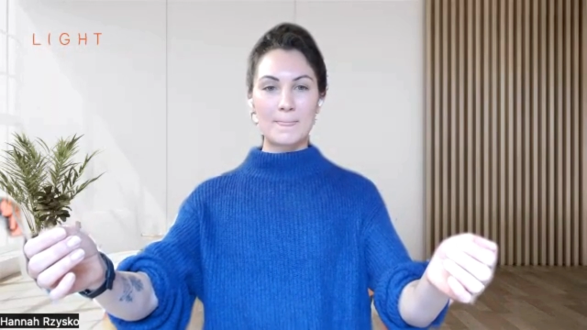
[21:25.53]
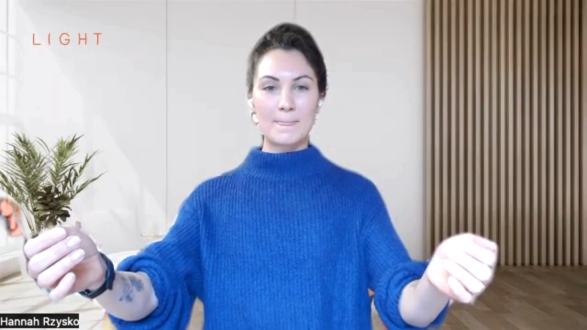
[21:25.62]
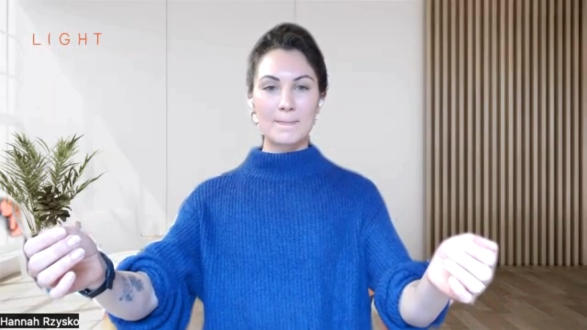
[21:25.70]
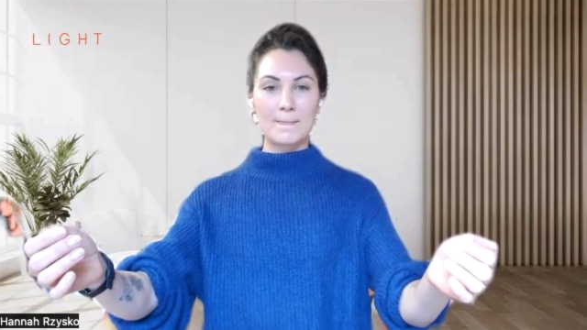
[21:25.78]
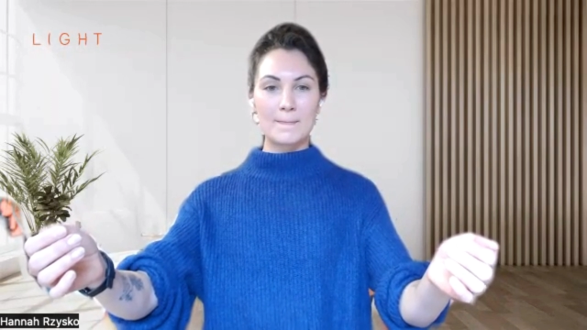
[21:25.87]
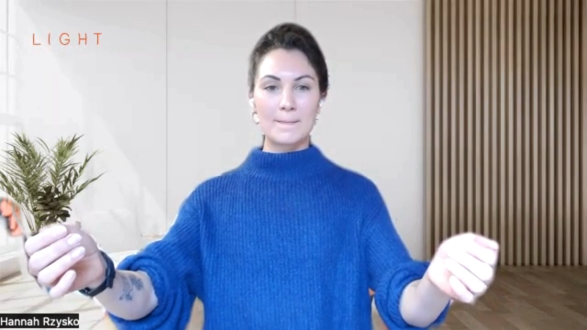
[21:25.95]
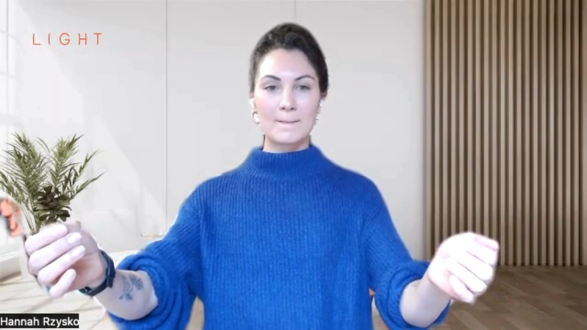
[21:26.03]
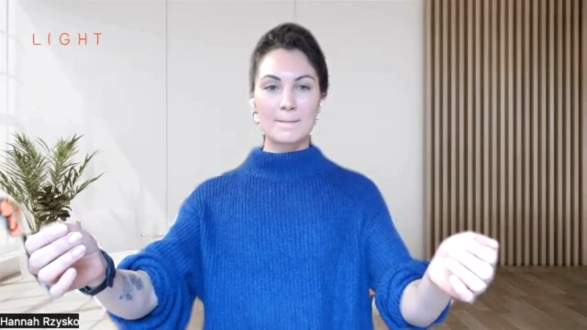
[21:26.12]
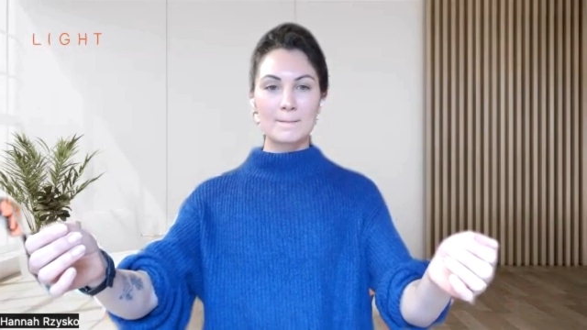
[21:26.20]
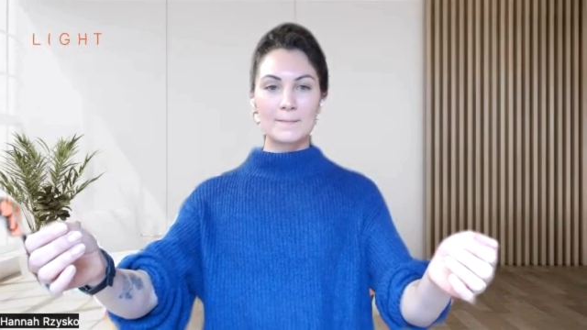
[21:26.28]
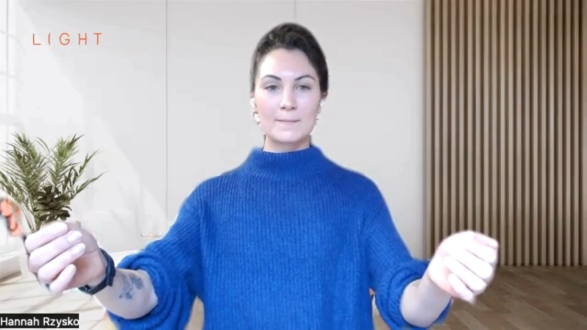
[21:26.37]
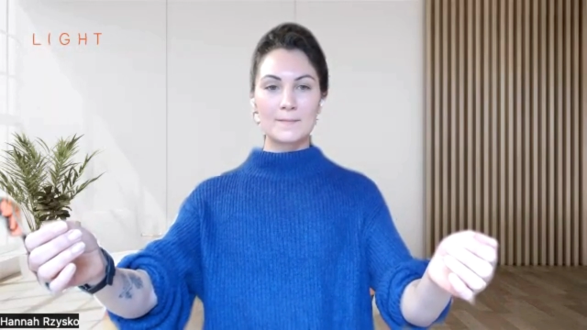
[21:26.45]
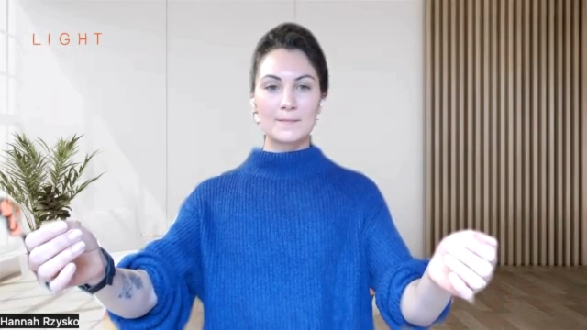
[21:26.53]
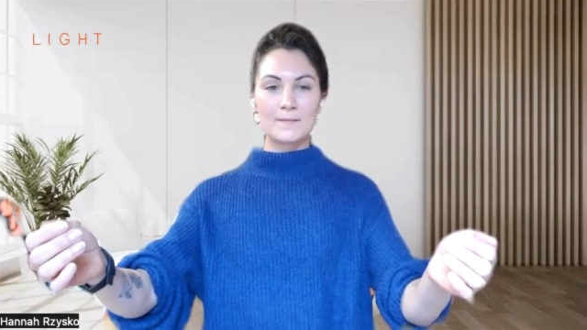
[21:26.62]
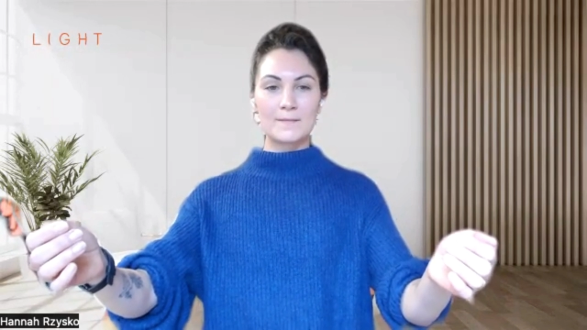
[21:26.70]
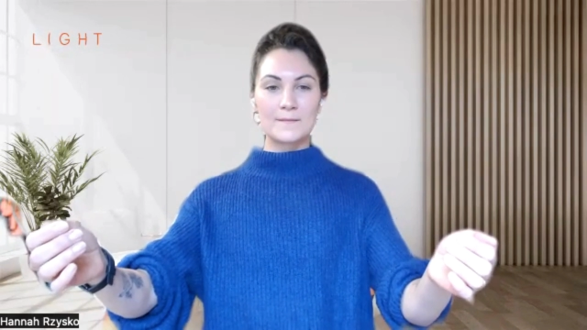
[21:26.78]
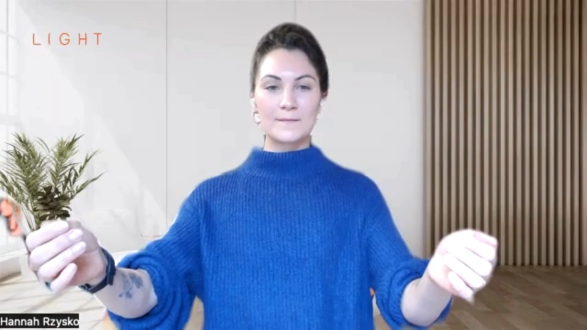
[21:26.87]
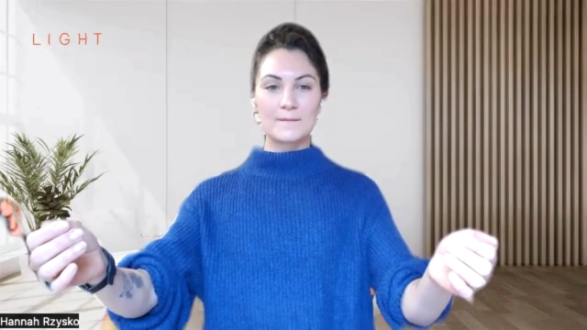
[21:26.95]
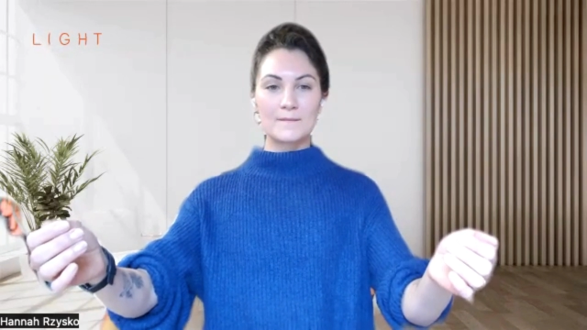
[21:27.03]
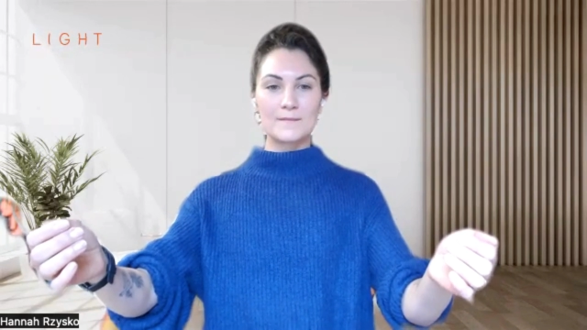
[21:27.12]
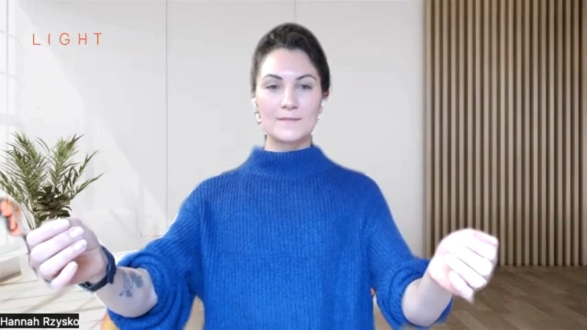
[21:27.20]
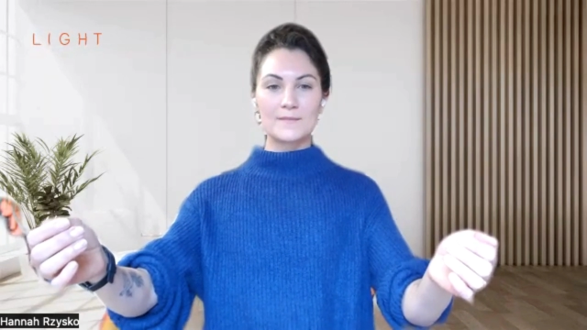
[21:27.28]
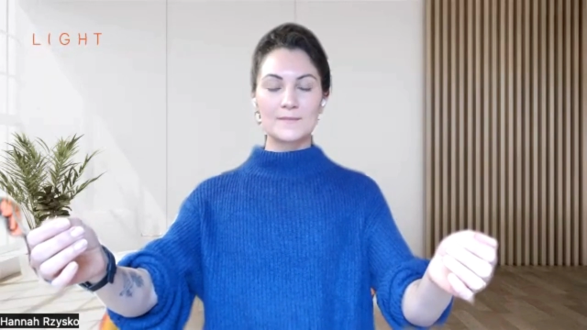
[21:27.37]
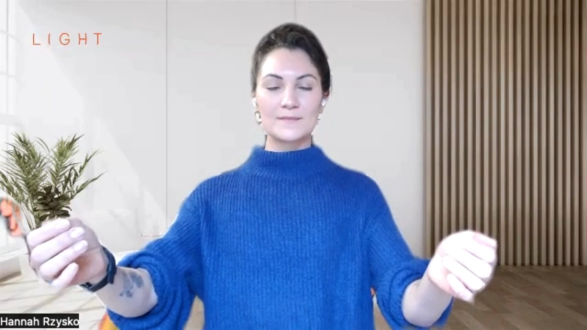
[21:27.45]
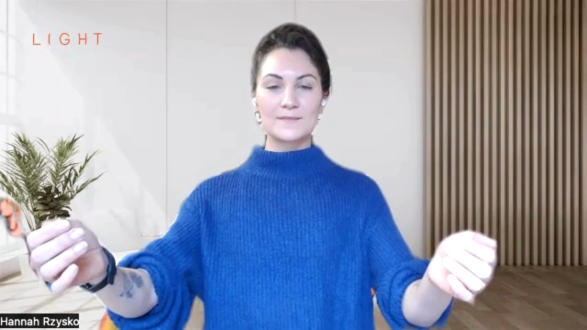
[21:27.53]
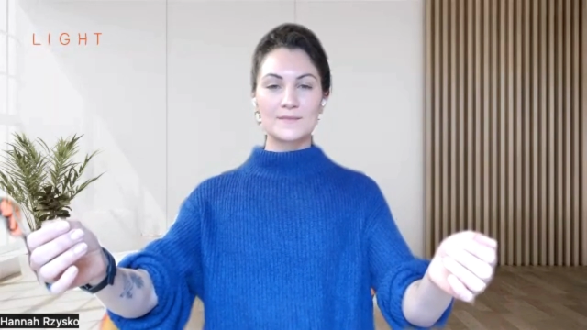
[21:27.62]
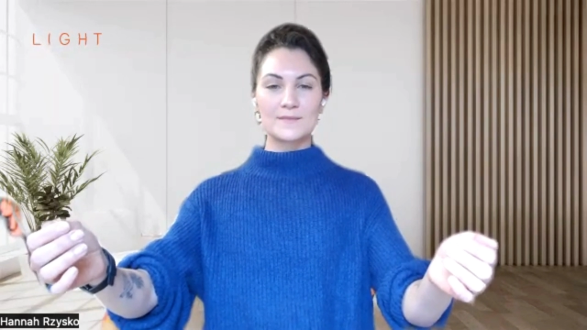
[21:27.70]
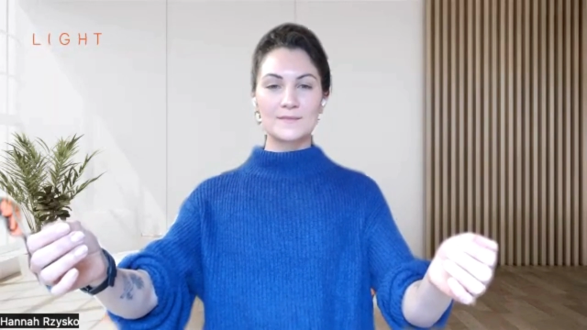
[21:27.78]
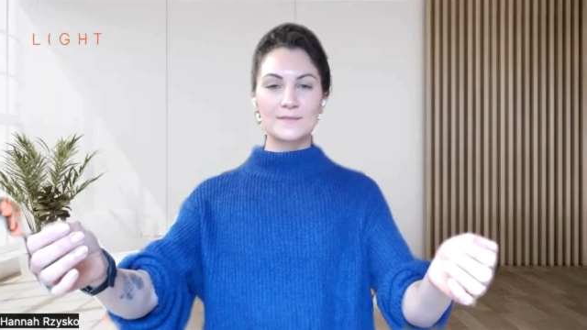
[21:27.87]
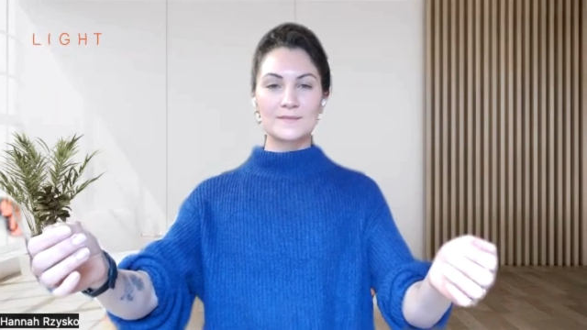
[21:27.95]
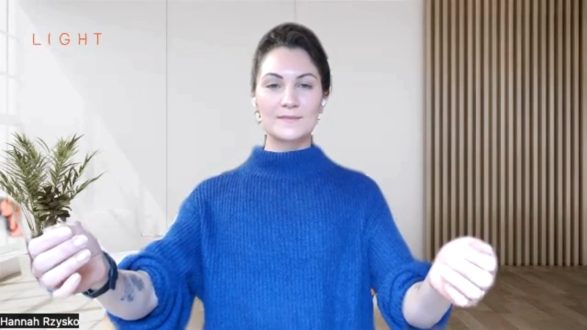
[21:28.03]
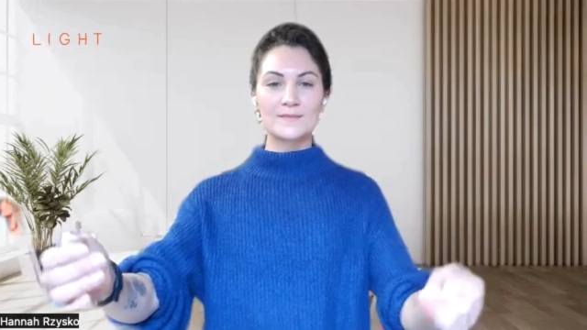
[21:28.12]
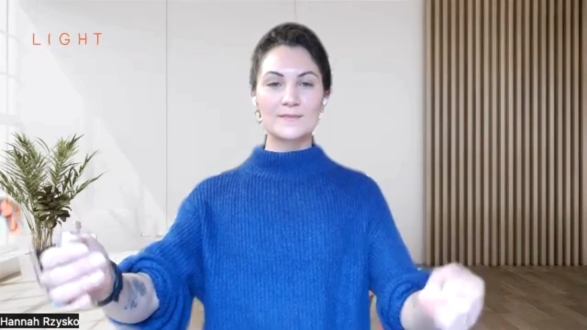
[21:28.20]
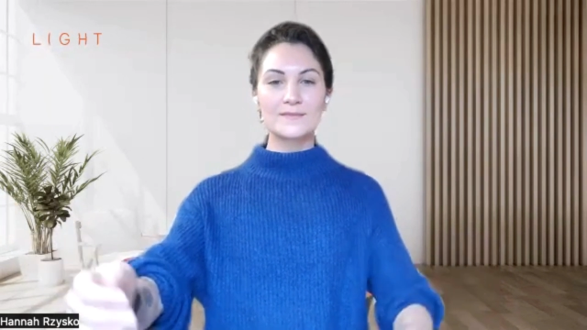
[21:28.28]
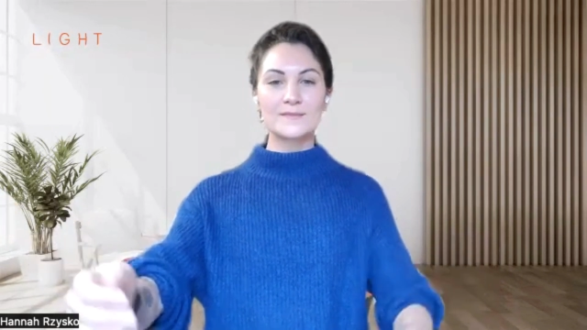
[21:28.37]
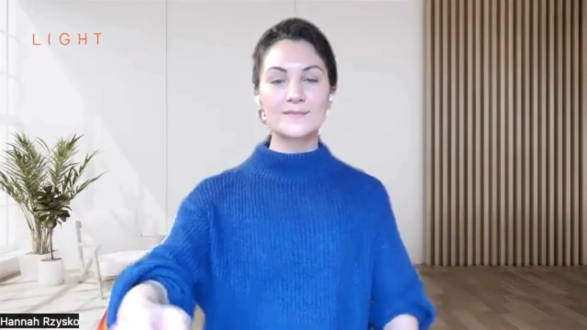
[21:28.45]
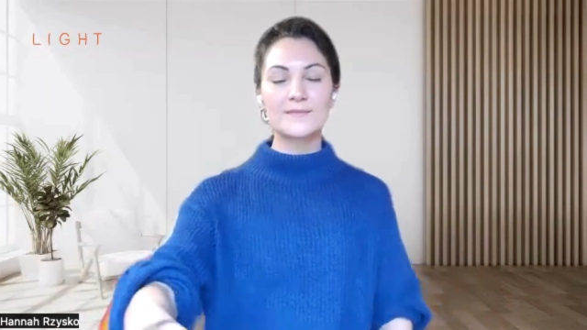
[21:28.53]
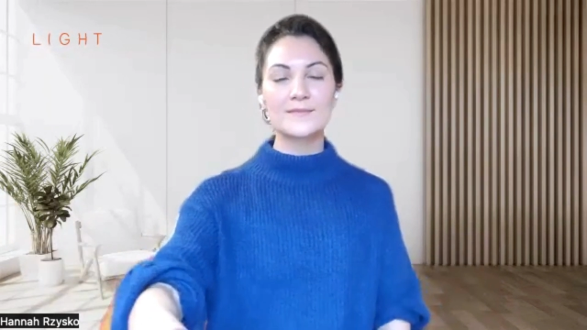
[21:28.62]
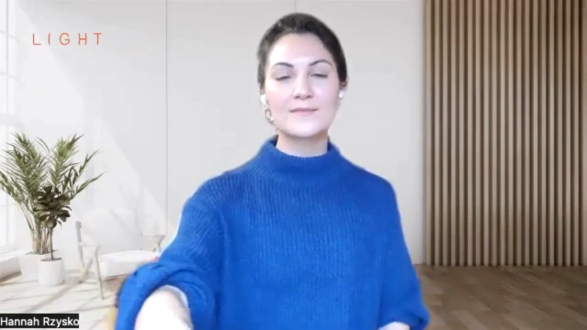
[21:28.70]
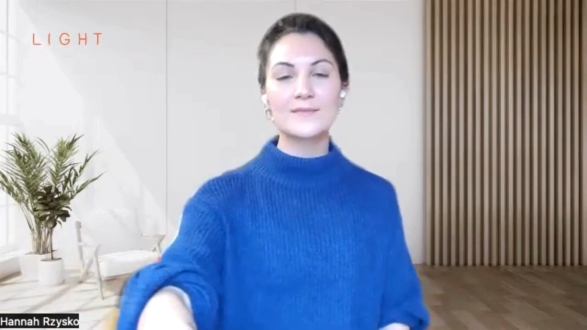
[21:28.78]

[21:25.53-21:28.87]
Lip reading: No one is speaking in this clip.